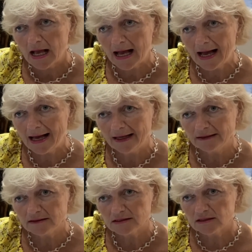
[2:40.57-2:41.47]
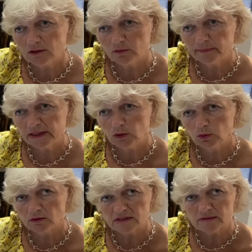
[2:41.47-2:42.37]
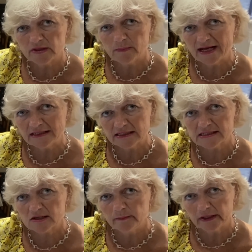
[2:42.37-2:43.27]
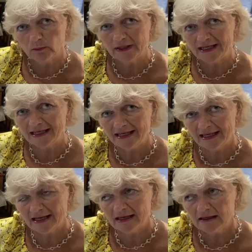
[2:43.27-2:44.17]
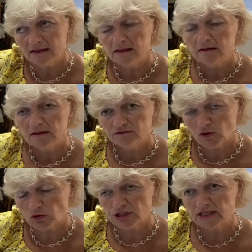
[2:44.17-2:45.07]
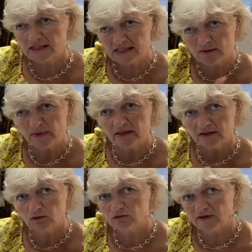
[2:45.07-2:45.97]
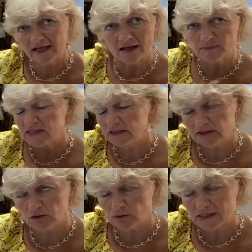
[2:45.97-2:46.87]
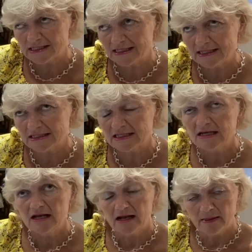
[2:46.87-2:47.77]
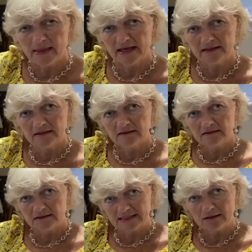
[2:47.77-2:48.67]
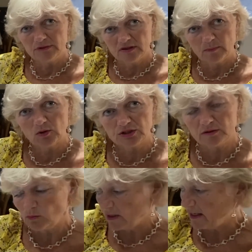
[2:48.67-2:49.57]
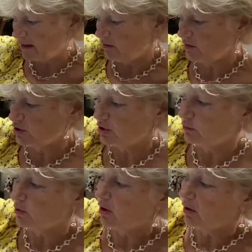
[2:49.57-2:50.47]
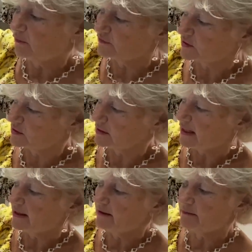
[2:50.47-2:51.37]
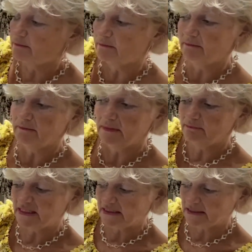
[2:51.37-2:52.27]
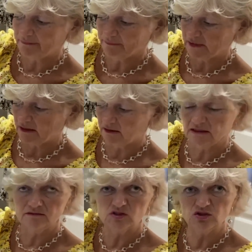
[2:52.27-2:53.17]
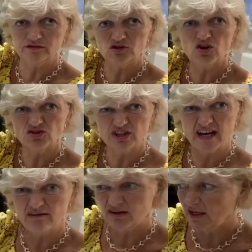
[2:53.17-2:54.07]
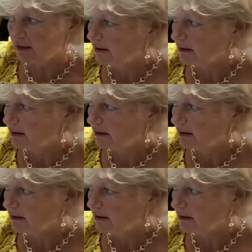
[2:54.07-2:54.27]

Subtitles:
and lo and behold, some of the bindings coming away here. Fortunately, it's the bit that overlaps so you don't see it, and then down at the bottom where the two halves meet at the sort of crotch area,